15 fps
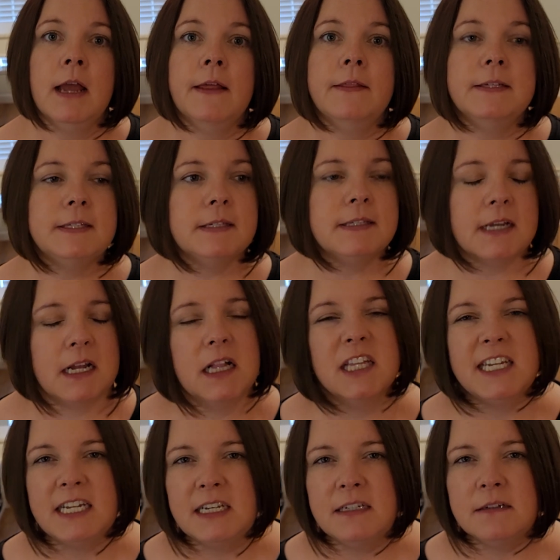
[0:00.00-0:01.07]
This is a
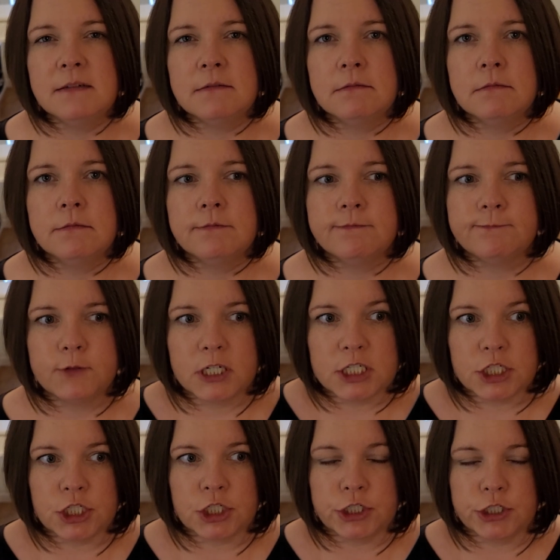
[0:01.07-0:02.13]
clean,
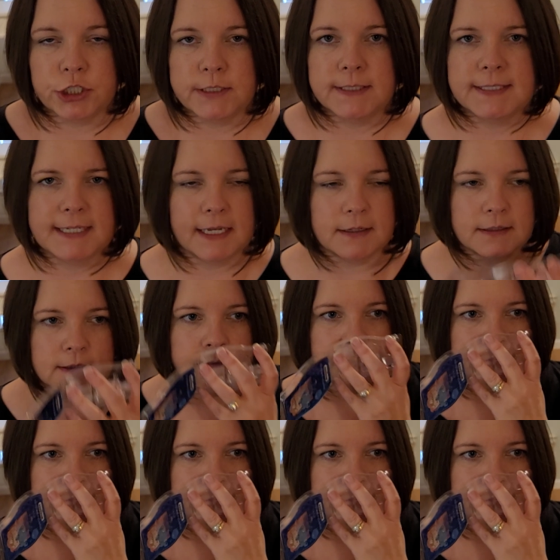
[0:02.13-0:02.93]
fresh scent.